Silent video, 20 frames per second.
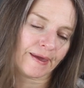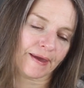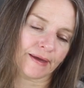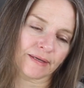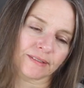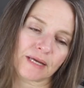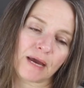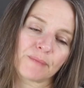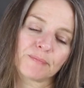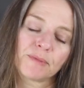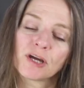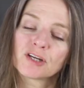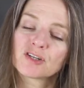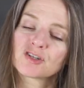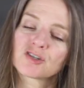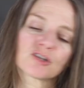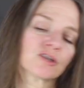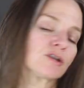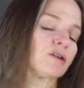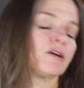And I'm not
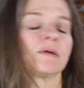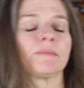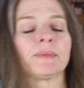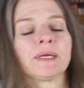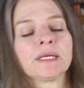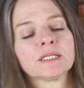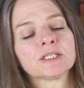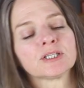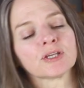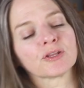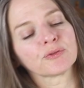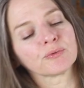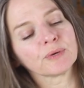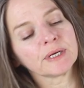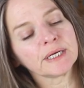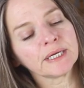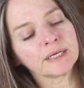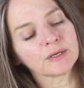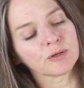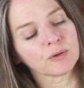sure, I mean, it's a
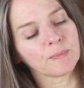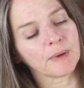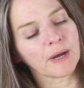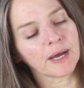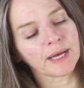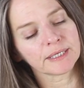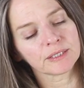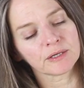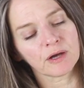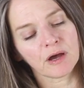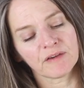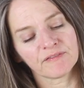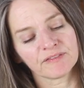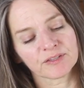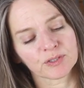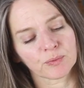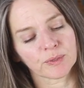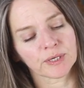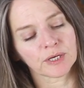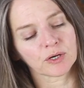three needle bind off
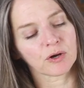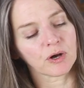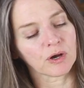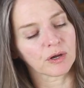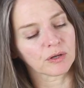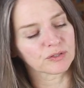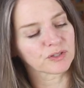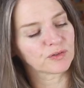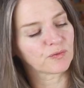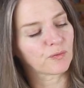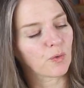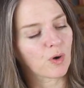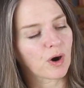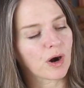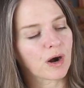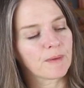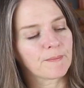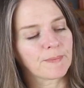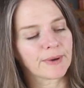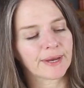is what it calls
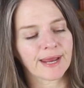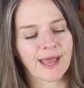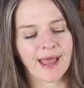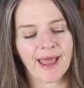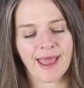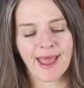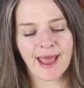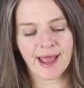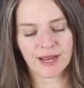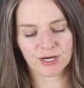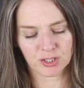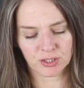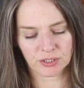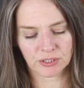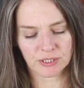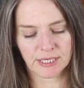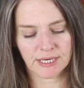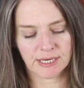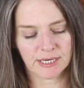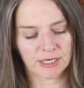for, but I
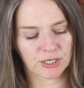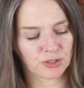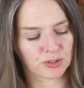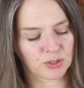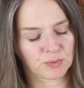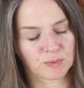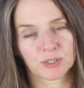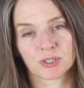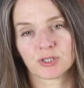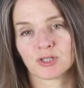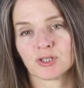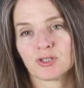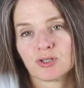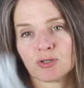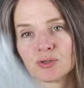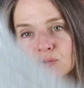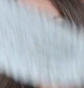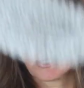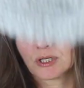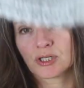actually, you're supposed to
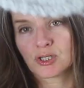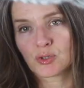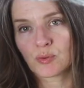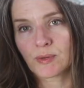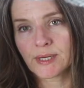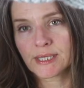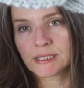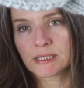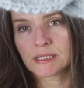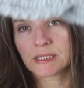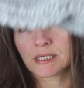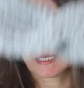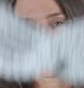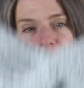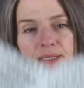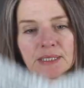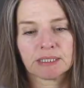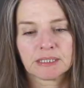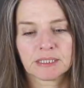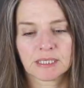do the twist
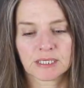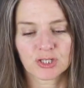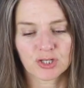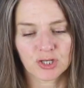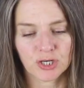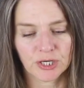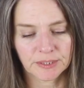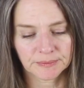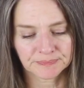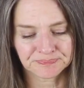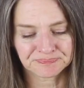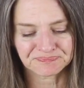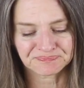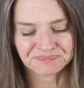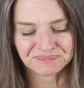in the center.